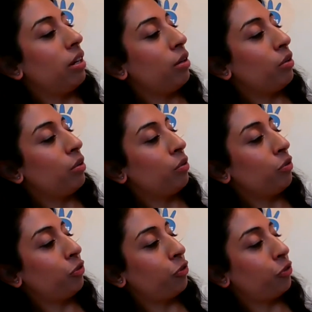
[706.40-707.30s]

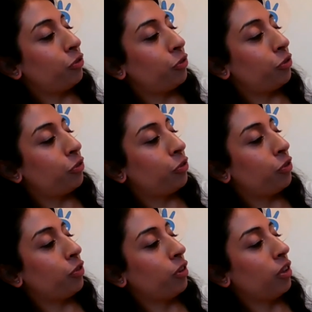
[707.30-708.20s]

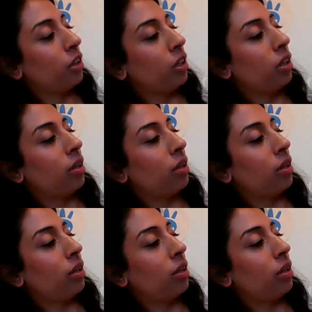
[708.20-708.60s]
Nobody speaks.